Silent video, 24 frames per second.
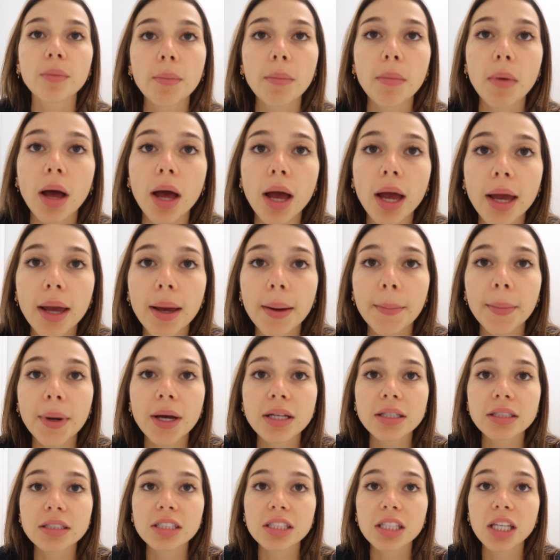my
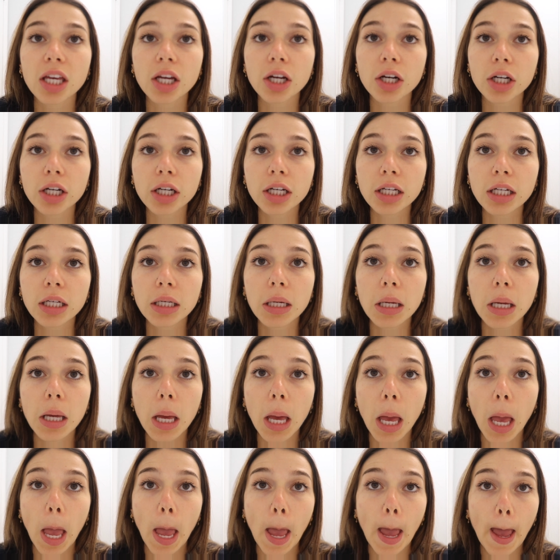mascara
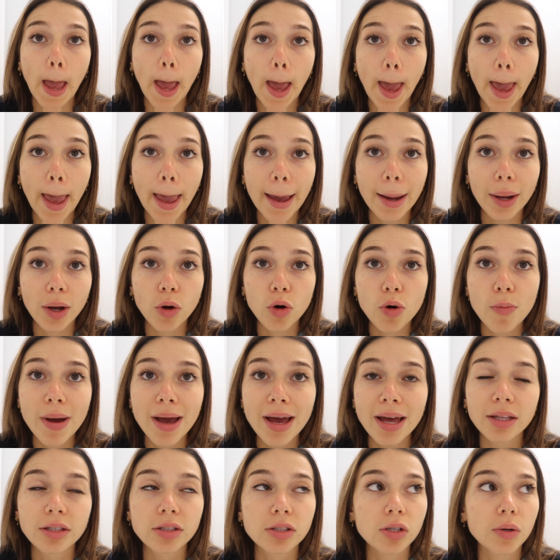and go to
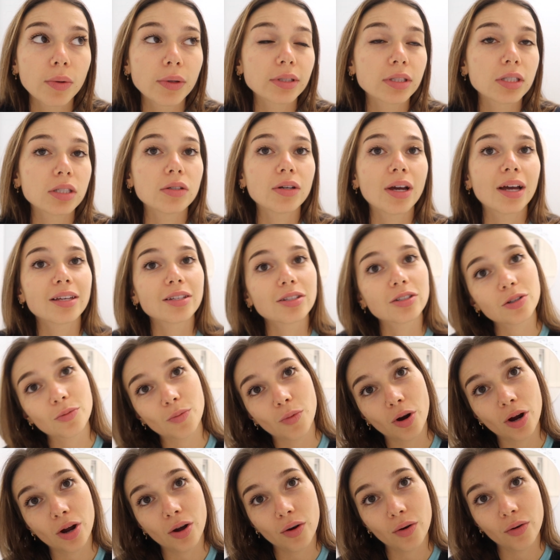bed. So I'll see you guys
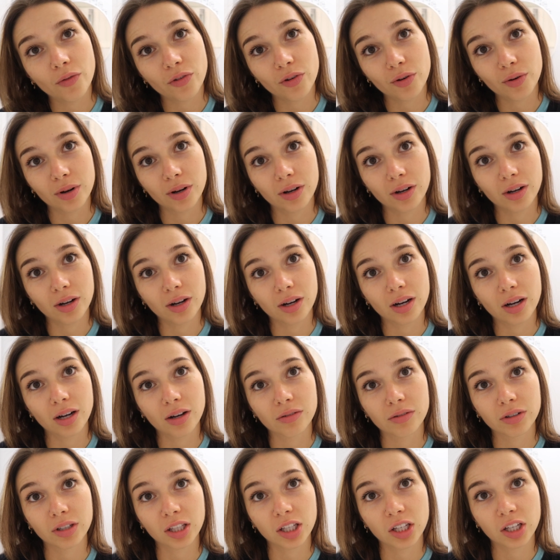tomorrow for
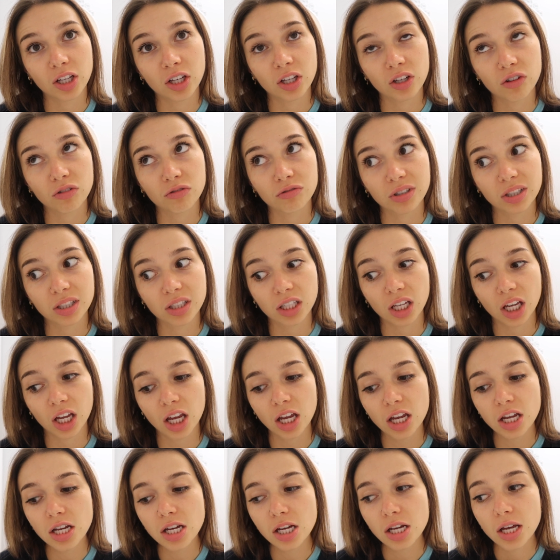a really fun
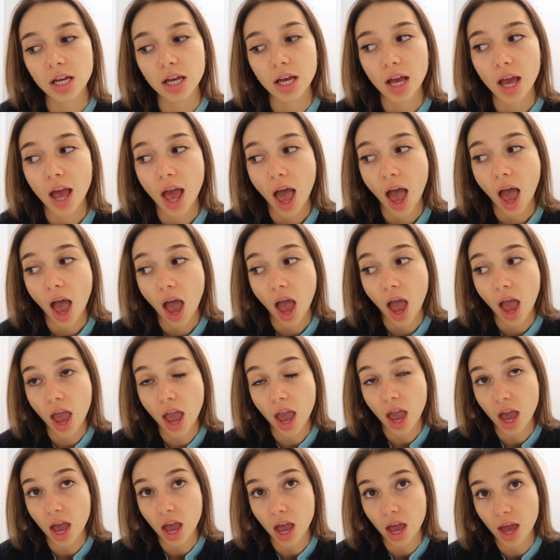day.
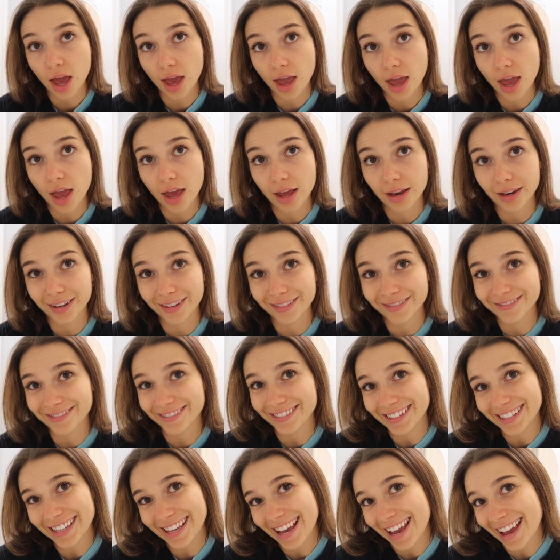
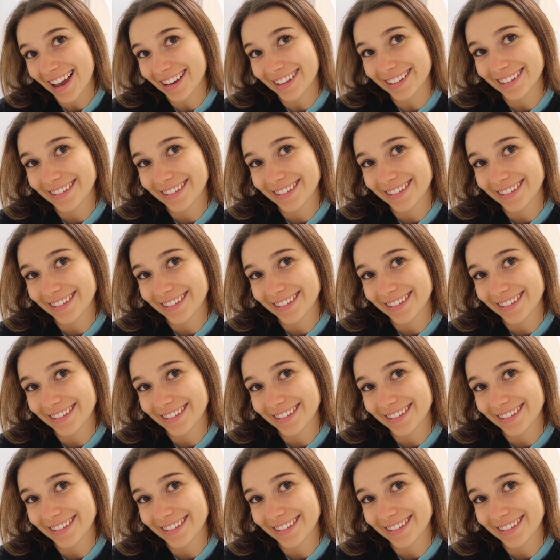And yeah.